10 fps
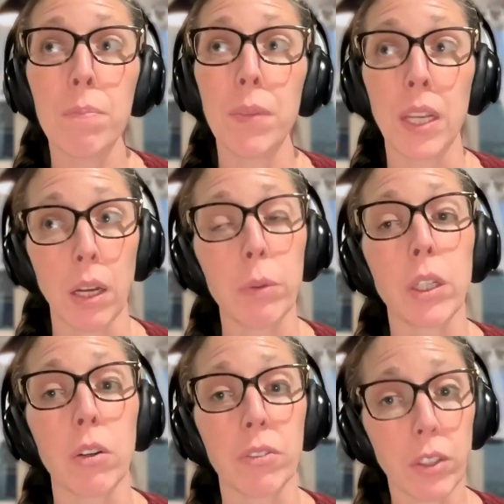And I would
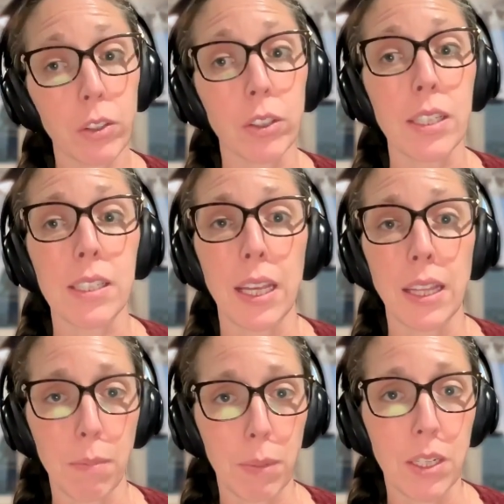go further and say
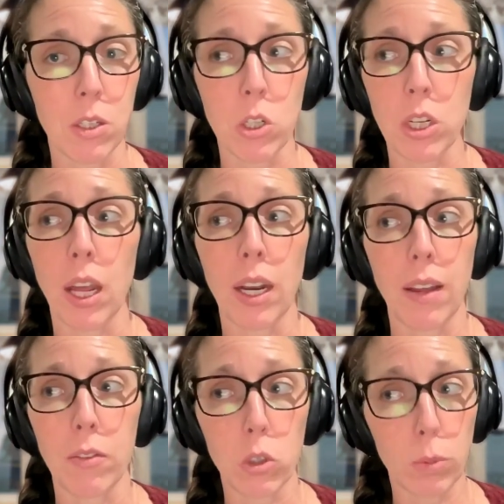that means you should not
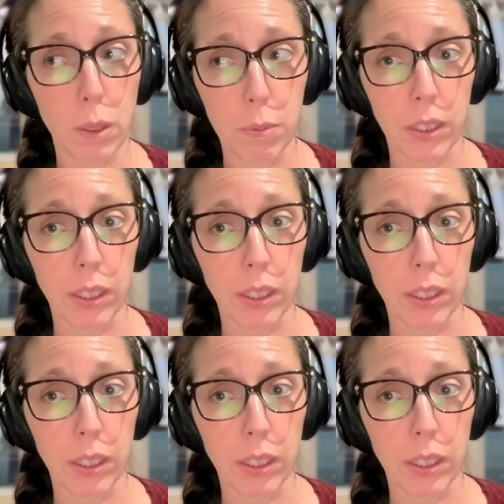have 2 people